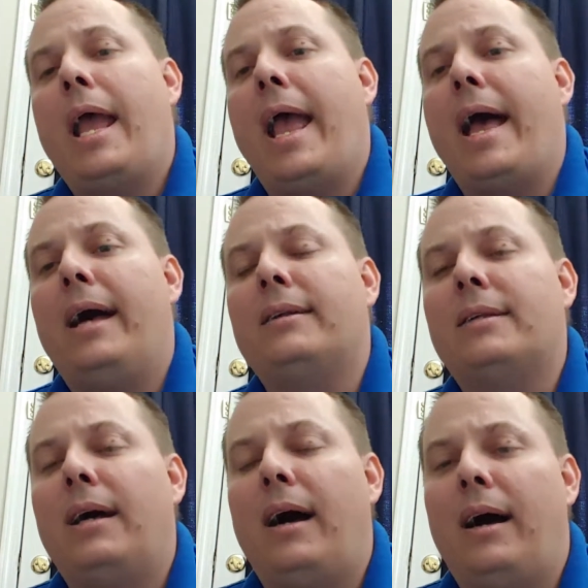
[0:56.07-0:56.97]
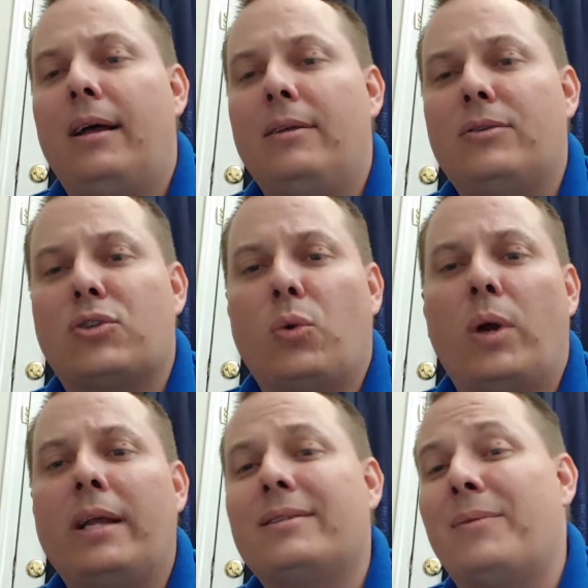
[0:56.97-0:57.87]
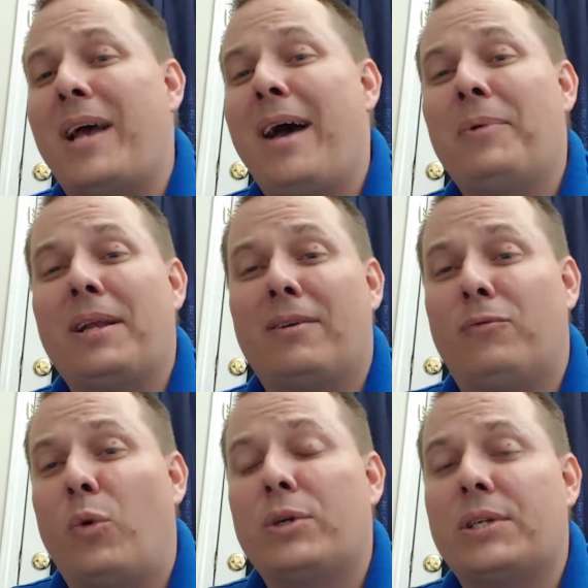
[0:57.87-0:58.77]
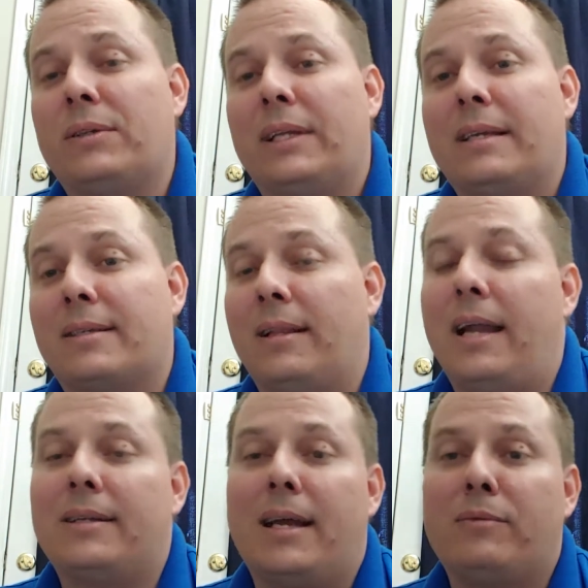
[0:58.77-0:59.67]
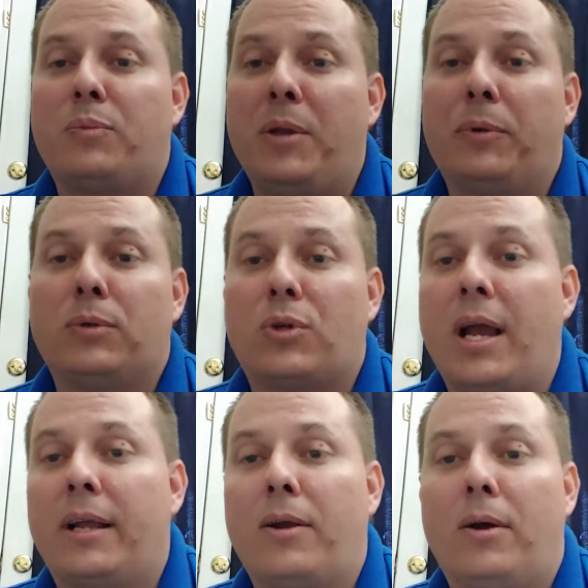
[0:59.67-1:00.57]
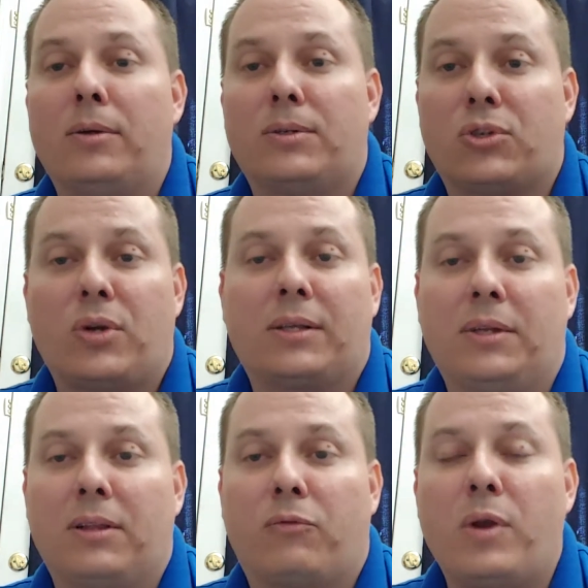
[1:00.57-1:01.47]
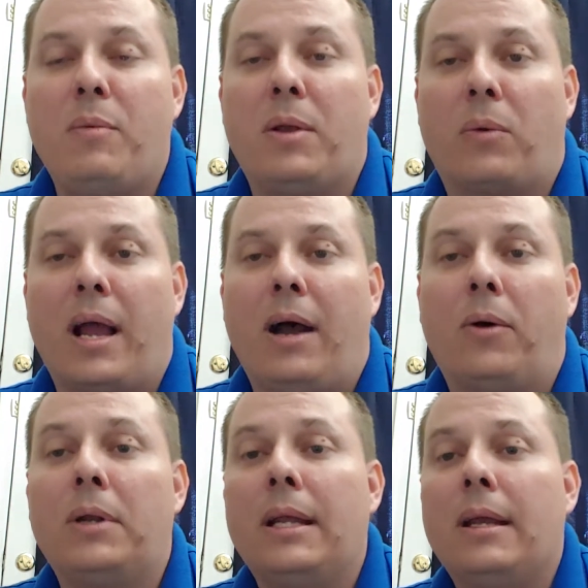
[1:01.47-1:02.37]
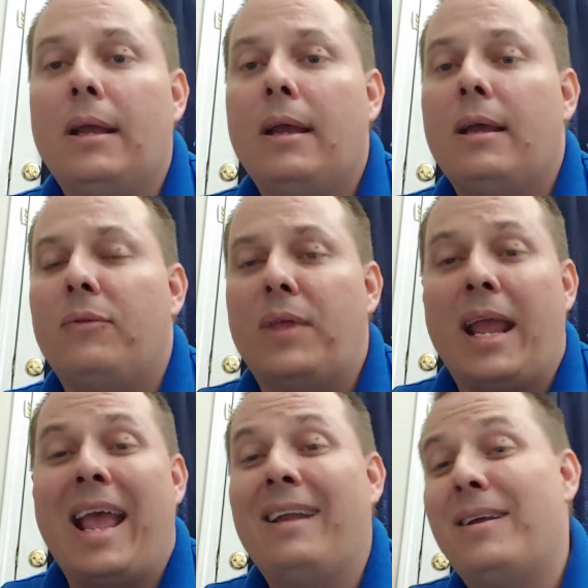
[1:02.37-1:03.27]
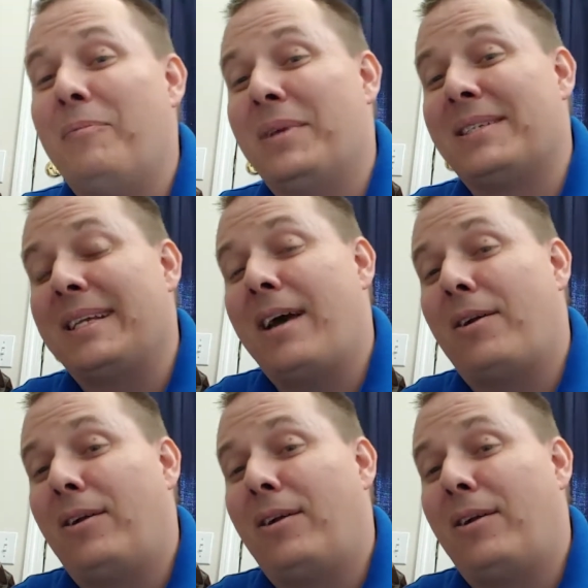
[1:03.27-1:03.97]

And so what ends up happening, unfortunately, is a lot of times people who try and go just strictly the freebie route, they end up missing out